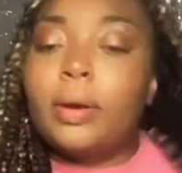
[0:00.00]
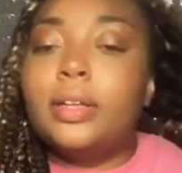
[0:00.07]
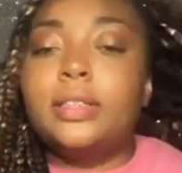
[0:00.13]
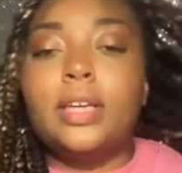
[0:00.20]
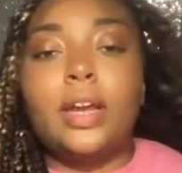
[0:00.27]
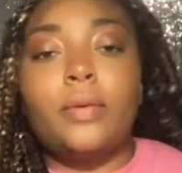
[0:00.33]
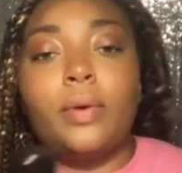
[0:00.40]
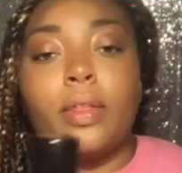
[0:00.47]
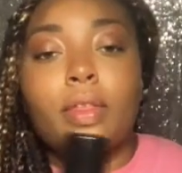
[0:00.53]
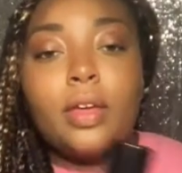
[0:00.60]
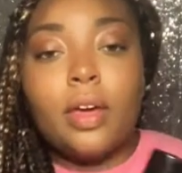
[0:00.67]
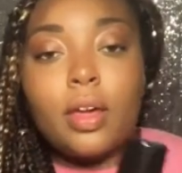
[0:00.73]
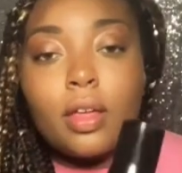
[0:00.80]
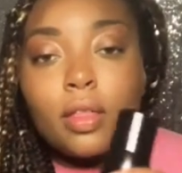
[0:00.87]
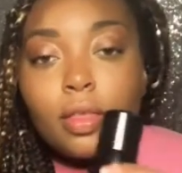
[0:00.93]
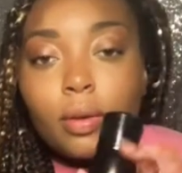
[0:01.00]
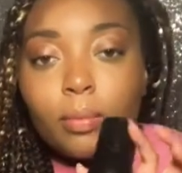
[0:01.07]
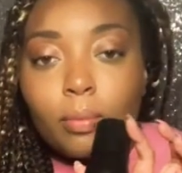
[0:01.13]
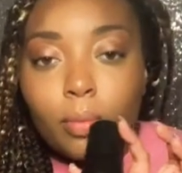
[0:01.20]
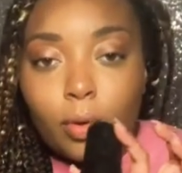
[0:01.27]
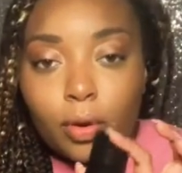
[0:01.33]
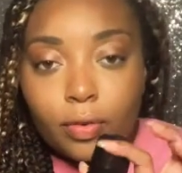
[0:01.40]
said with the
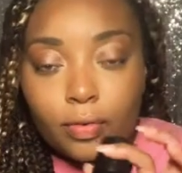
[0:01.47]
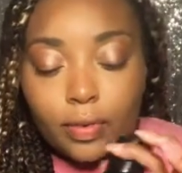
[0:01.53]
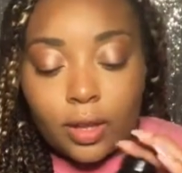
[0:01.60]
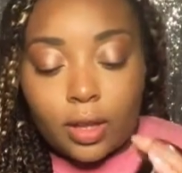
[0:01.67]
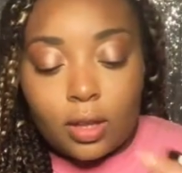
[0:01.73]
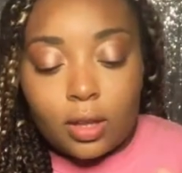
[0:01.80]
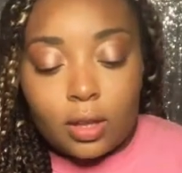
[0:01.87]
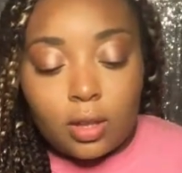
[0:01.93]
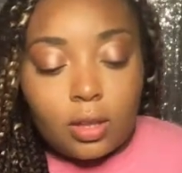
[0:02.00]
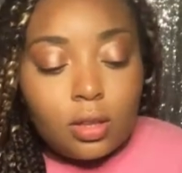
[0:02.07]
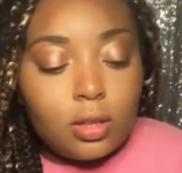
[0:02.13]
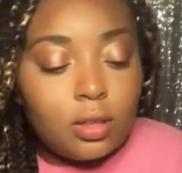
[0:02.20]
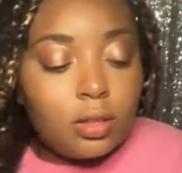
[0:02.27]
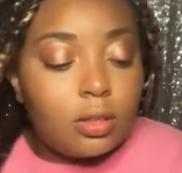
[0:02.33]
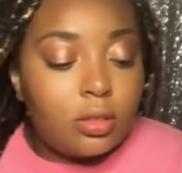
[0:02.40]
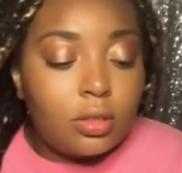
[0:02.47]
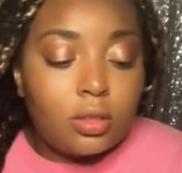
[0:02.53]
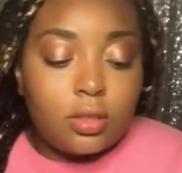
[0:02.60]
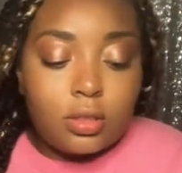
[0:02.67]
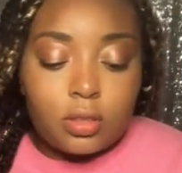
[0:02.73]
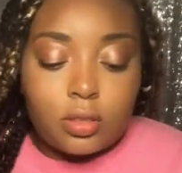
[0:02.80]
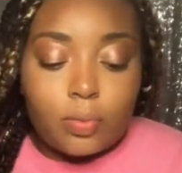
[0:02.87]
Morphe
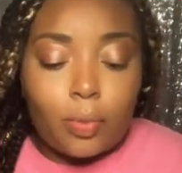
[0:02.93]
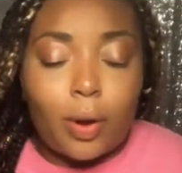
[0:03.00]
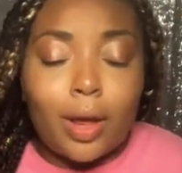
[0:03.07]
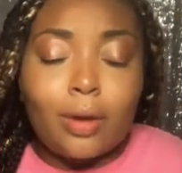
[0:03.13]
spray.